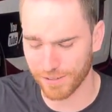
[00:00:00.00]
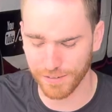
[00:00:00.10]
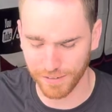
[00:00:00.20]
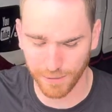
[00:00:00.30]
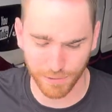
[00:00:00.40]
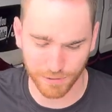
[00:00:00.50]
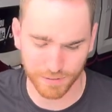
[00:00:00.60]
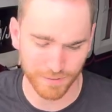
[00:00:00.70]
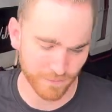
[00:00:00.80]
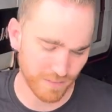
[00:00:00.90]
because they will
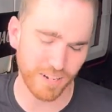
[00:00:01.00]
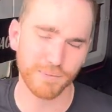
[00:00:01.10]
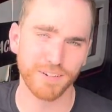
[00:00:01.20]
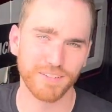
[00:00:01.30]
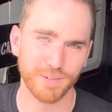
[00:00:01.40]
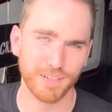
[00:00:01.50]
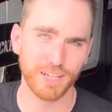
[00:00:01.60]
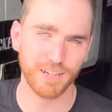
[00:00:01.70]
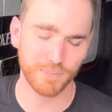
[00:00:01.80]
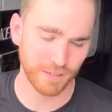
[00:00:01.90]
tear my stomach
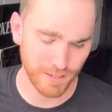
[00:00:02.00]
up.